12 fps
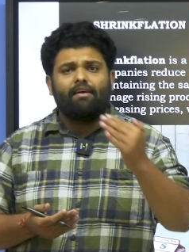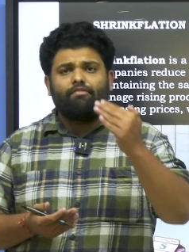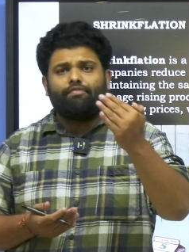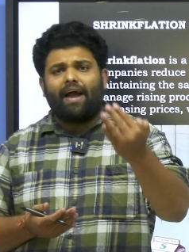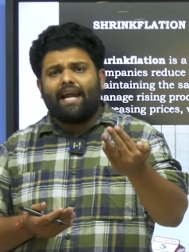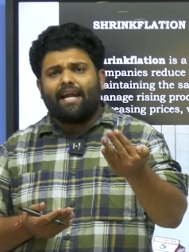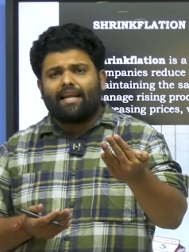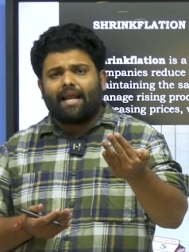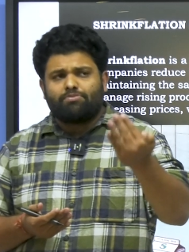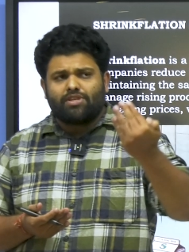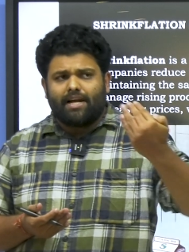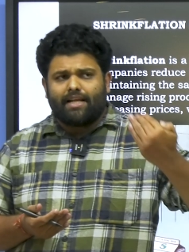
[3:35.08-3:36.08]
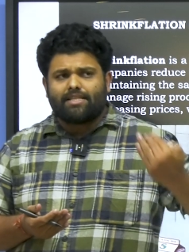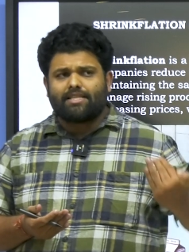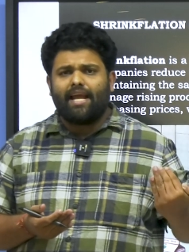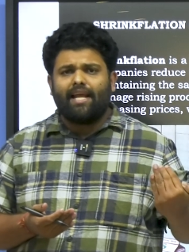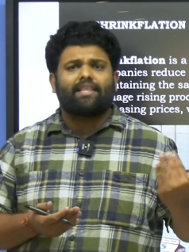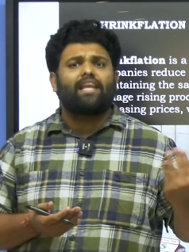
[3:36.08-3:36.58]
500 grams to, let us
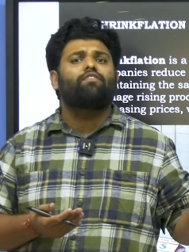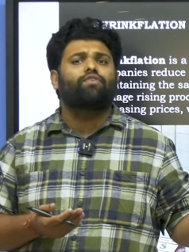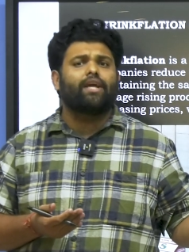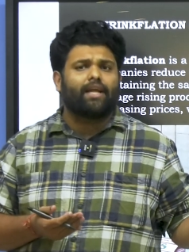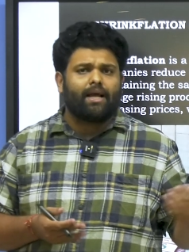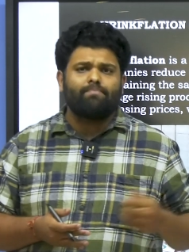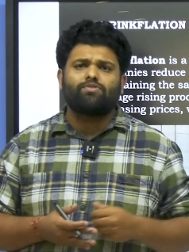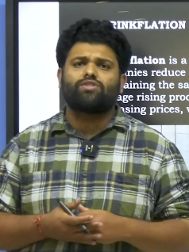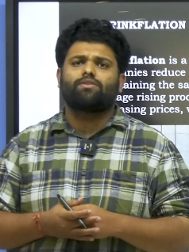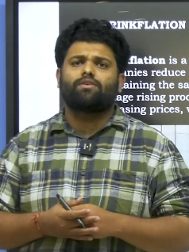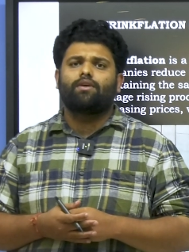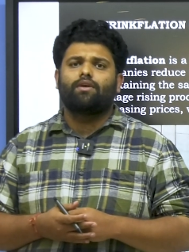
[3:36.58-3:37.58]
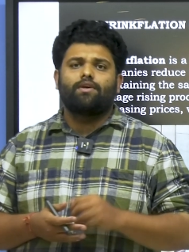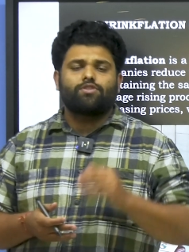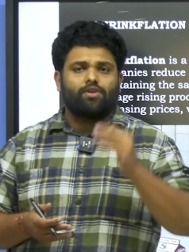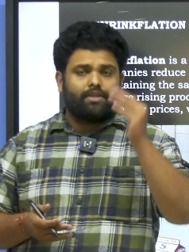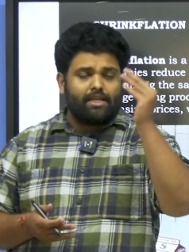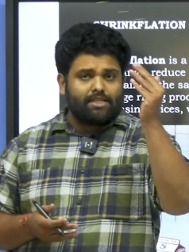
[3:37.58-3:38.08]
say, 350 grams.
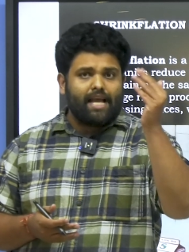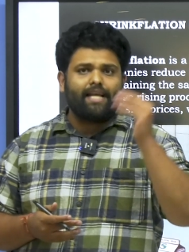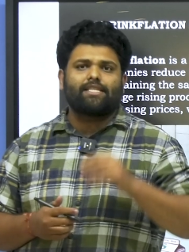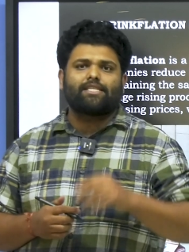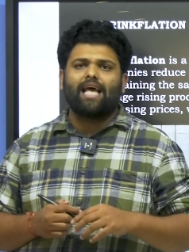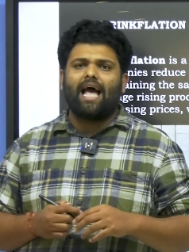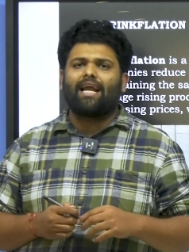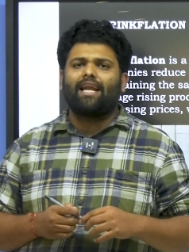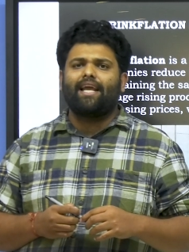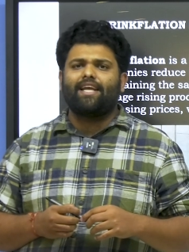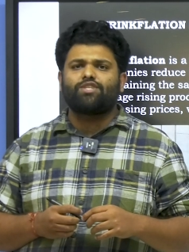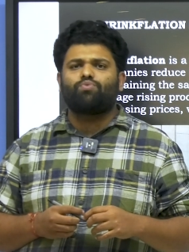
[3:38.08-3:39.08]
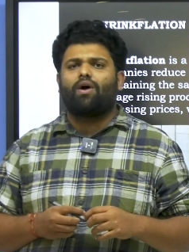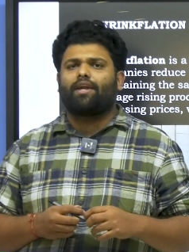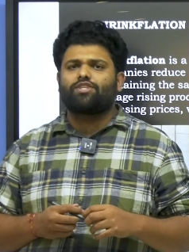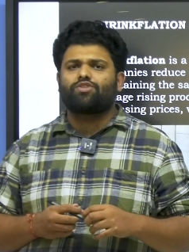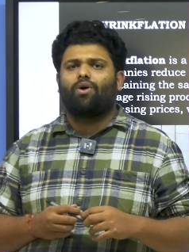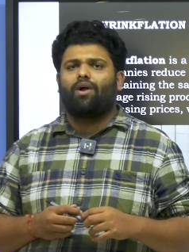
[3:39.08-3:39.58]
So, this exactly is what
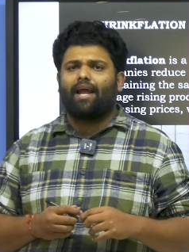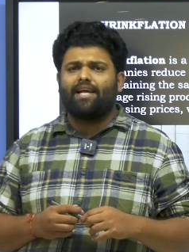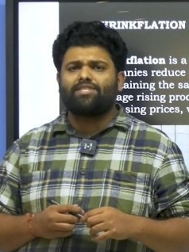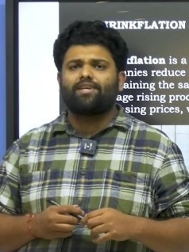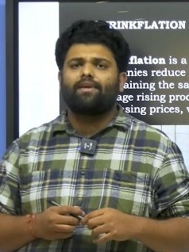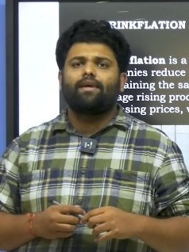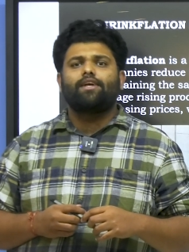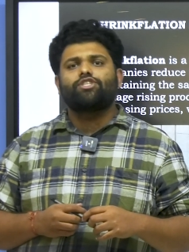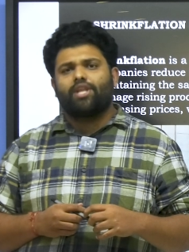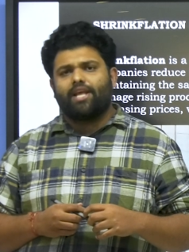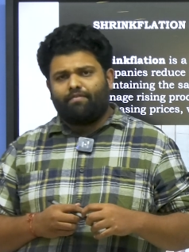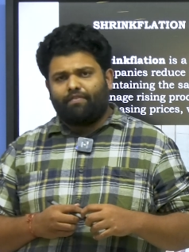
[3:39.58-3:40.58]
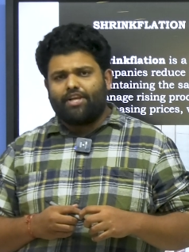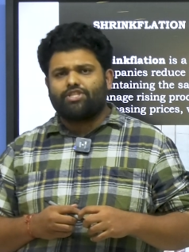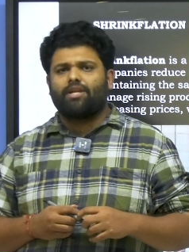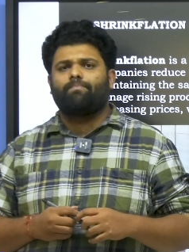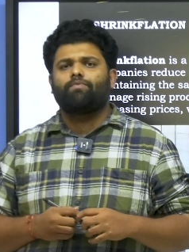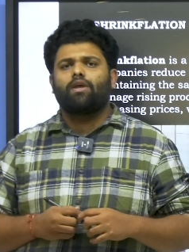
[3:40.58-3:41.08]
is called as
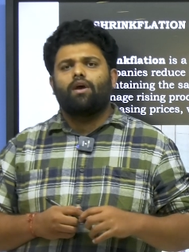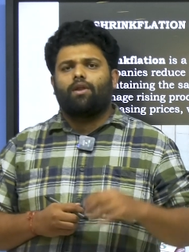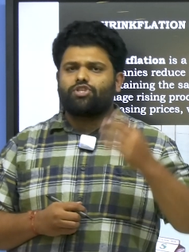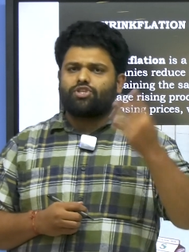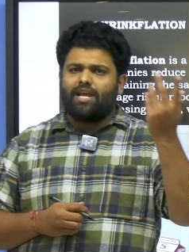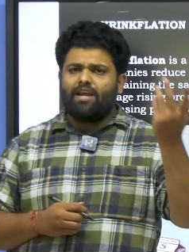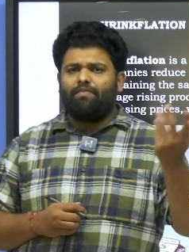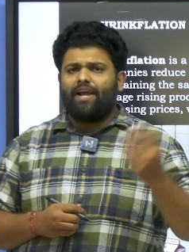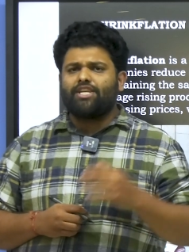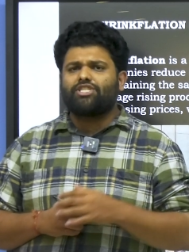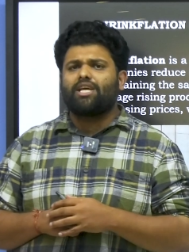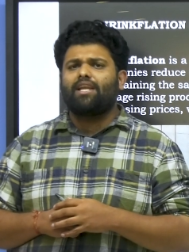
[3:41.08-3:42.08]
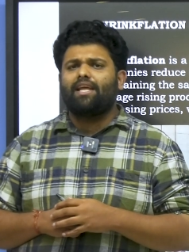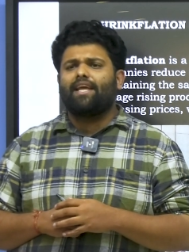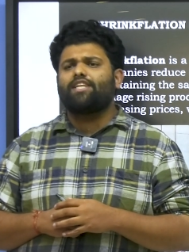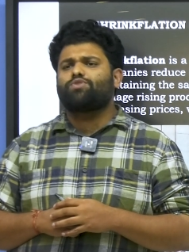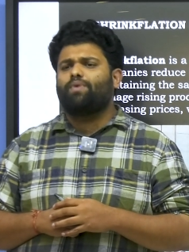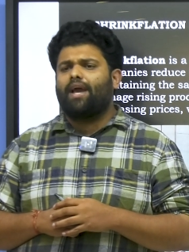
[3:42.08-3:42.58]
shrinkflation. Now, shrinkflation
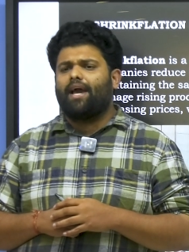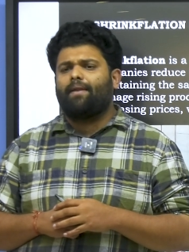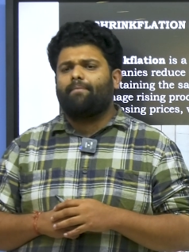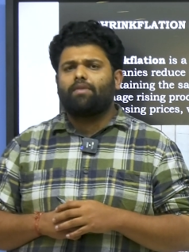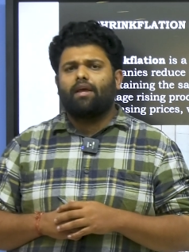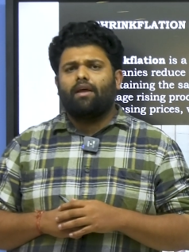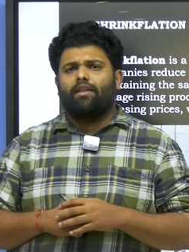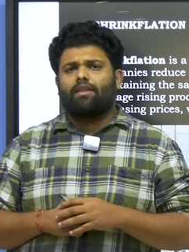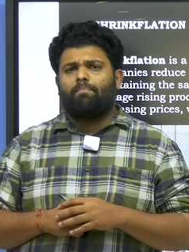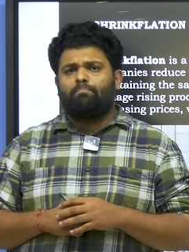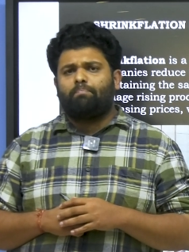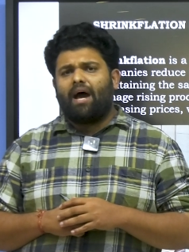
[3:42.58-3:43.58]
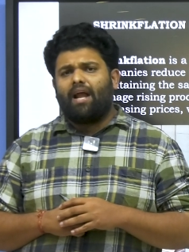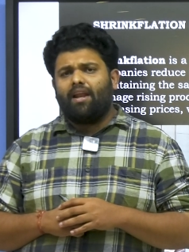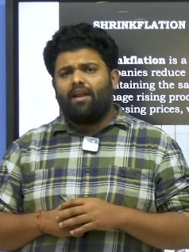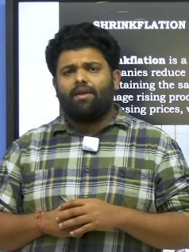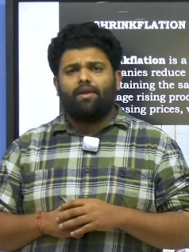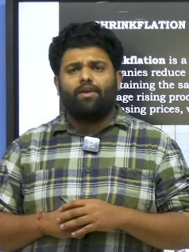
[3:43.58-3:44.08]
is where the
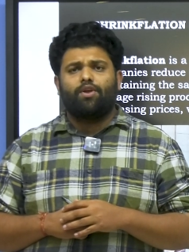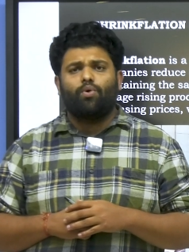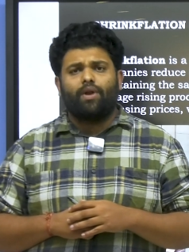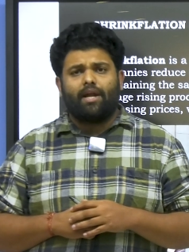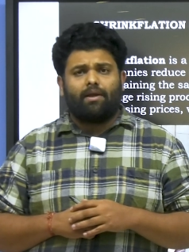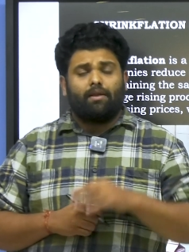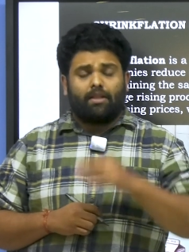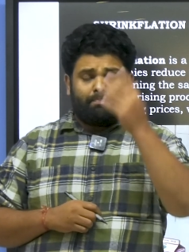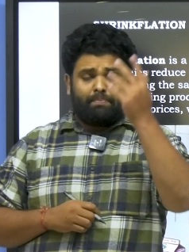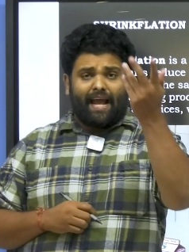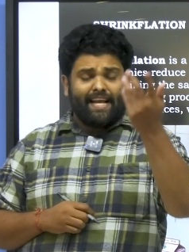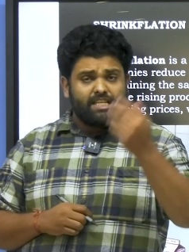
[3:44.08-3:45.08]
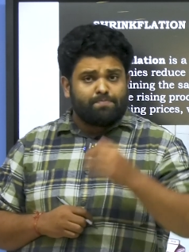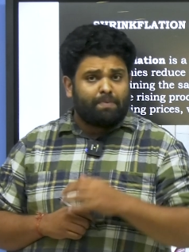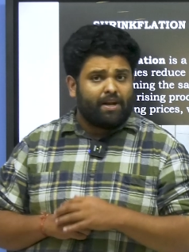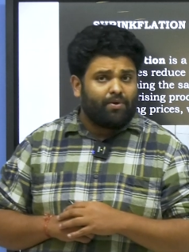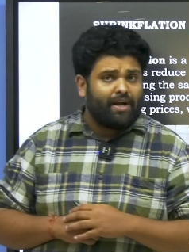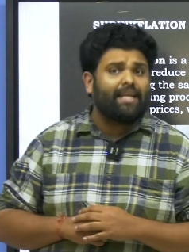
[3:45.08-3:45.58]
price
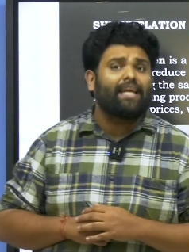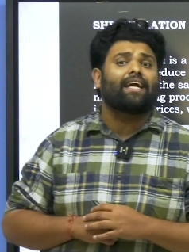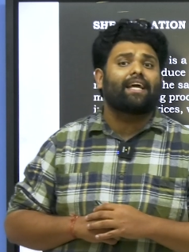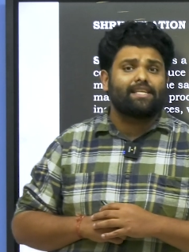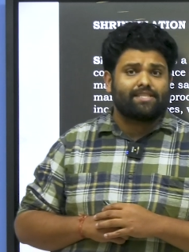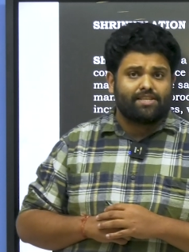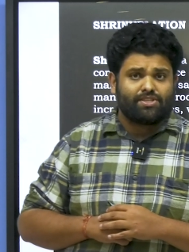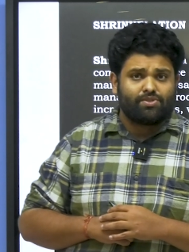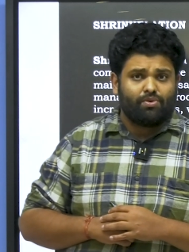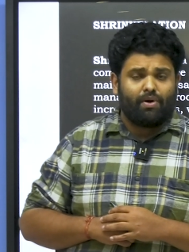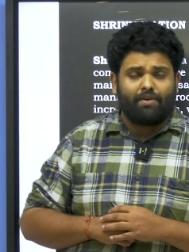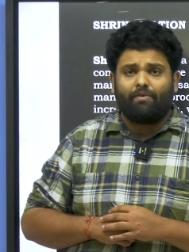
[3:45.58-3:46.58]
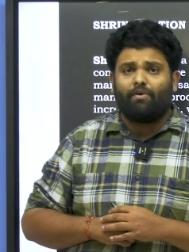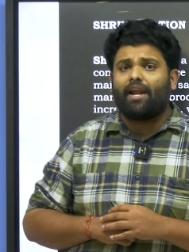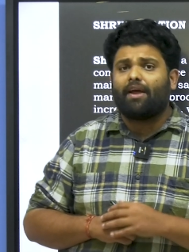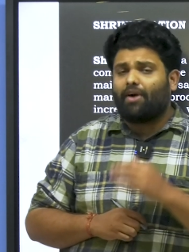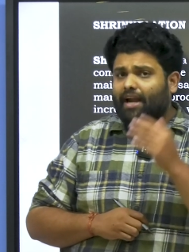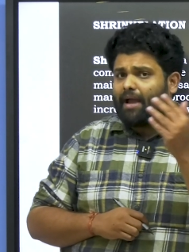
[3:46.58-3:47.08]
per unit increases. What
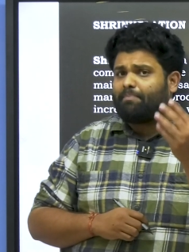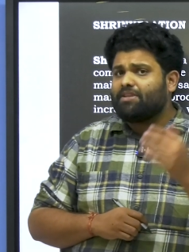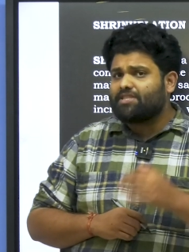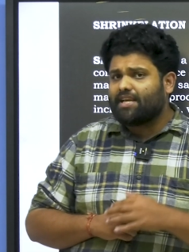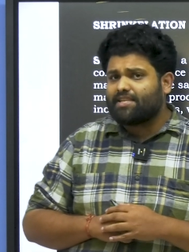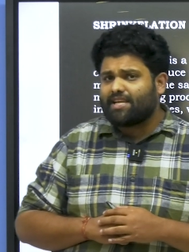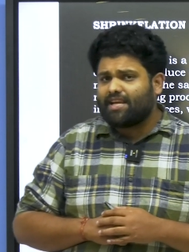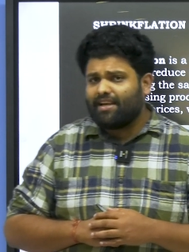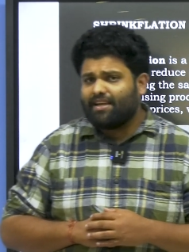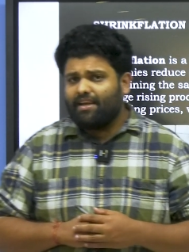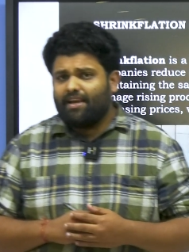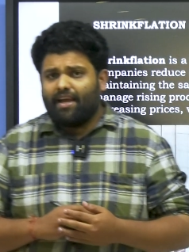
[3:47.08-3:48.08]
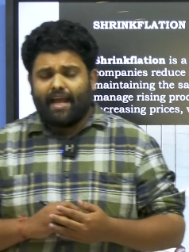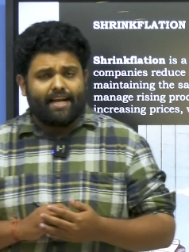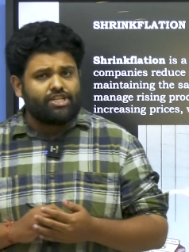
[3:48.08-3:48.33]
happens here, sir? In